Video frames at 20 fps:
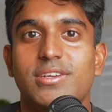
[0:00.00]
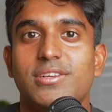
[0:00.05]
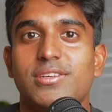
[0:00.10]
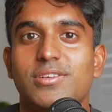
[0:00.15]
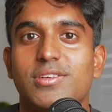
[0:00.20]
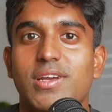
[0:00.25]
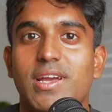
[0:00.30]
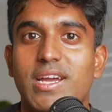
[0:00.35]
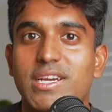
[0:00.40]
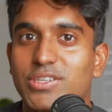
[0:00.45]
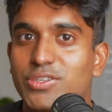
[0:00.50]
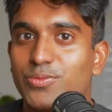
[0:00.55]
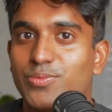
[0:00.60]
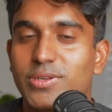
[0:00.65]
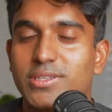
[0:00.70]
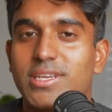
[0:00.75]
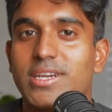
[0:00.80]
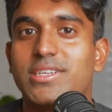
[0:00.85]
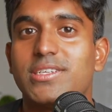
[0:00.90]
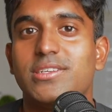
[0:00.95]
extra
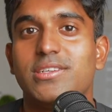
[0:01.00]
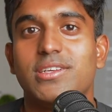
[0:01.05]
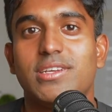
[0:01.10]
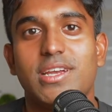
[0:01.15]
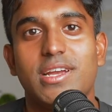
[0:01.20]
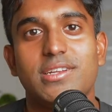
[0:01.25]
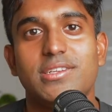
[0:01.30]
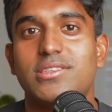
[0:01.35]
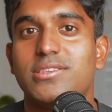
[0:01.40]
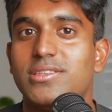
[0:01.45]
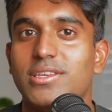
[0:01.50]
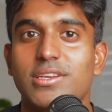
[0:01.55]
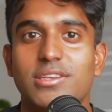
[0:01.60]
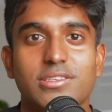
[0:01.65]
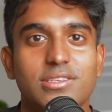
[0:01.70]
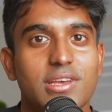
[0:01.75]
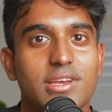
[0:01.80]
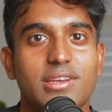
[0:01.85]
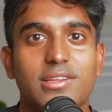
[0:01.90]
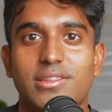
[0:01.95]
protection against things
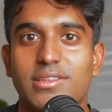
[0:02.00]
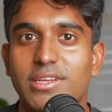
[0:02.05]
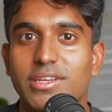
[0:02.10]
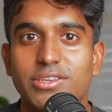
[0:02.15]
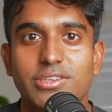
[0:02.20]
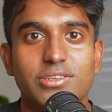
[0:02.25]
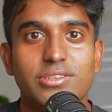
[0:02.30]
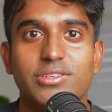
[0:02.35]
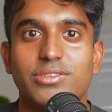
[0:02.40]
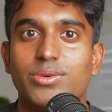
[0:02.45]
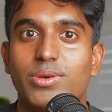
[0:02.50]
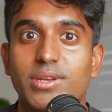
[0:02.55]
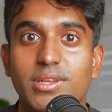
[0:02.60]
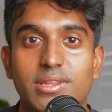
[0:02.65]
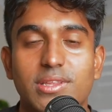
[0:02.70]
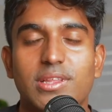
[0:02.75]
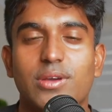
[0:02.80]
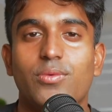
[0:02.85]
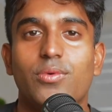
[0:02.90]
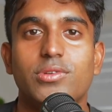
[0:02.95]
like leeches or
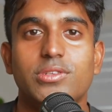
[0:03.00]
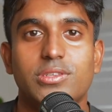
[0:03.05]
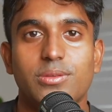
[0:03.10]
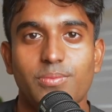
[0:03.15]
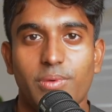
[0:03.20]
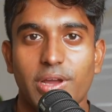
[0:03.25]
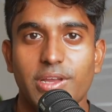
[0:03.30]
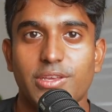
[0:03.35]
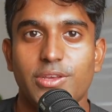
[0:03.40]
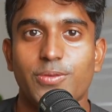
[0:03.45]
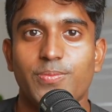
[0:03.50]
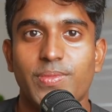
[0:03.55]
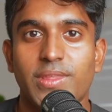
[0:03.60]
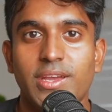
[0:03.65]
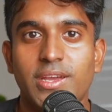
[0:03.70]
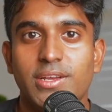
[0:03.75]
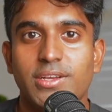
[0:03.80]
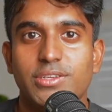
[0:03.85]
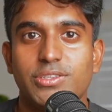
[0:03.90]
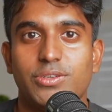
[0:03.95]
anything that wants to bite you.
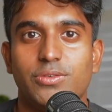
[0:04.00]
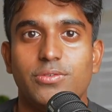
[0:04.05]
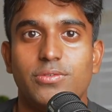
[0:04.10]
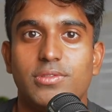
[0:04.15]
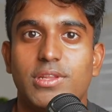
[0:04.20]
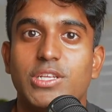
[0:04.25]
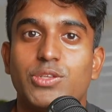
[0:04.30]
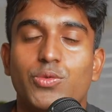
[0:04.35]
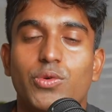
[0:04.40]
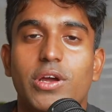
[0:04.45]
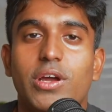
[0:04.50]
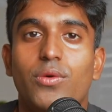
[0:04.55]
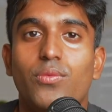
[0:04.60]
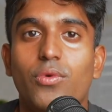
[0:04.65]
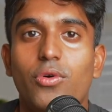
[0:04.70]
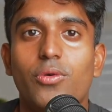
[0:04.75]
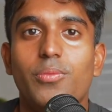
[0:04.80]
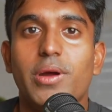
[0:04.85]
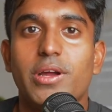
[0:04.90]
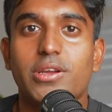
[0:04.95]
So that's why I
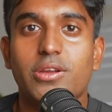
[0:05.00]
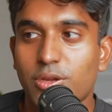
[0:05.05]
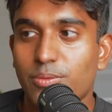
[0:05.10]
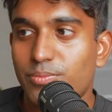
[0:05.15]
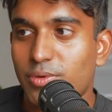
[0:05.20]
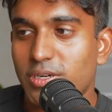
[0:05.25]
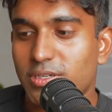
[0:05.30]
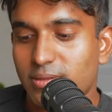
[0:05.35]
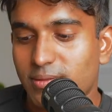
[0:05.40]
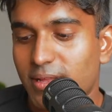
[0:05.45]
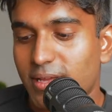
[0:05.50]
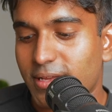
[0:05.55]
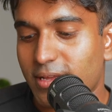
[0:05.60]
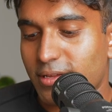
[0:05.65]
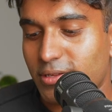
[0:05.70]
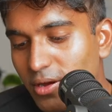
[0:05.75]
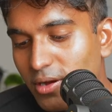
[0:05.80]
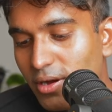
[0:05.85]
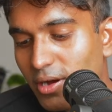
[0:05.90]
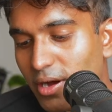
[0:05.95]
wore my compression
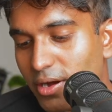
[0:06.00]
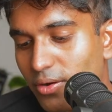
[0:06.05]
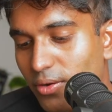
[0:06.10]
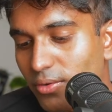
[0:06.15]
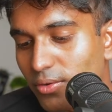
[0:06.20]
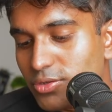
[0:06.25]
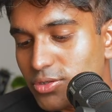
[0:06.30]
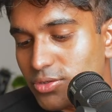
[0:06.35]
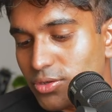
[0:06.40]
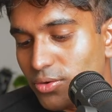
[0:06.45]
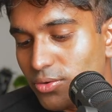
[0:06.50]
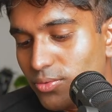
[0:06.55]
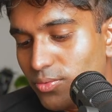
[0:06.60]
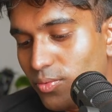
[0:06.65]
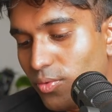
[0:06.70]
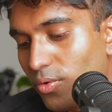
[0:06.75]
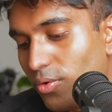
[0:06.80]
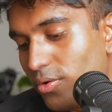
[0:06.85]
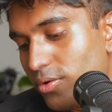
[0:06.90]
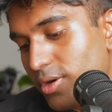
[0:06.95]
leggings. I also
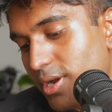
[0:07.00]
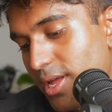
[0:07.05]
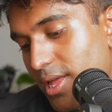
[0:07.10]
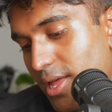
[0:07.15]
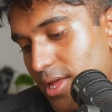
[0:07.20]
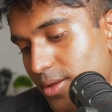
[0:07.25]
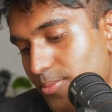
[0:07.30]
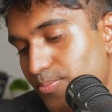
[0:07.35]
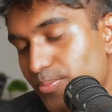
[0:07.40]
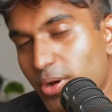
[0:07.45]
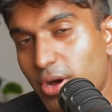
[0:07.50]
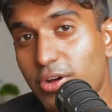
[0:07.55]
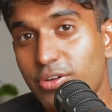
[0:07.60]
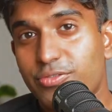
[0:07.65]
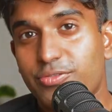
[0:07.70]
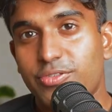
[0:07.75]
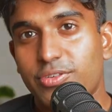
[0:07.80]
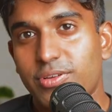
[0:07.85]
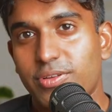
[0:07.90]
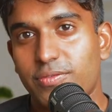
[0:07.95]
wore a
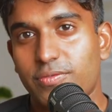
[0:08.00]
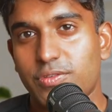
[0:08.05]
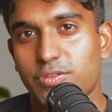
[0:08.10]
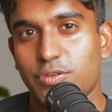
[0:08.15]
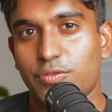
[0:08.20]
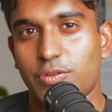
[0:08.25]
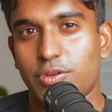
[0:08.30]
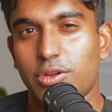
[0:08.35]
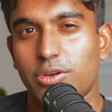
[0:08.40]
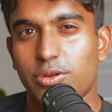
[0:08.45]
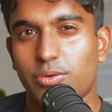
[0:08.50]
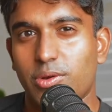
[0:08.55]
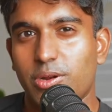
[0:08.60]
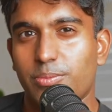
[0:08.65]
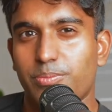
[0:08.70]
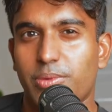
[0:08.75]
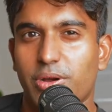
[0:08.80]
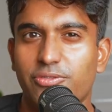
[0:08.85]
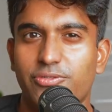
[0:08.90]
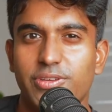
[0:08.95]
buff. So if you don't know what a
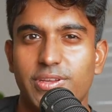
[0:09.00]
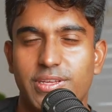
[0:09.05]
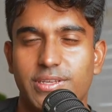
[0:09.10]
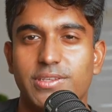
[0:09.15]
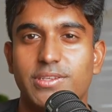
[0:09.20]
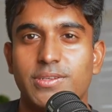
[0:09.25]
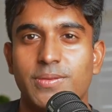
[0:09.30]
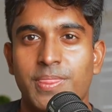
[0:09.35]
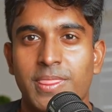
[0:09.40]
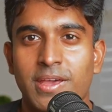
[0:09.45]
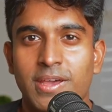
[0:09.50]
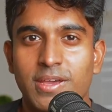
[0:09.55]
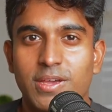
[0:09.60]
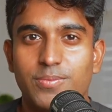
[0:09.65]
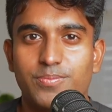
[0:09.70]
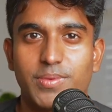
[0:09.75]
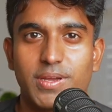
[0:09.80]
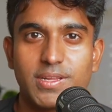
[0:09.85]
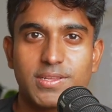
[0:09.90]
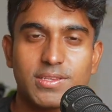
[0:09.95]
buff is,
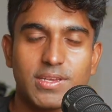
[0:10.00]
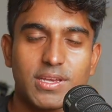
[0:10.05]
but it's like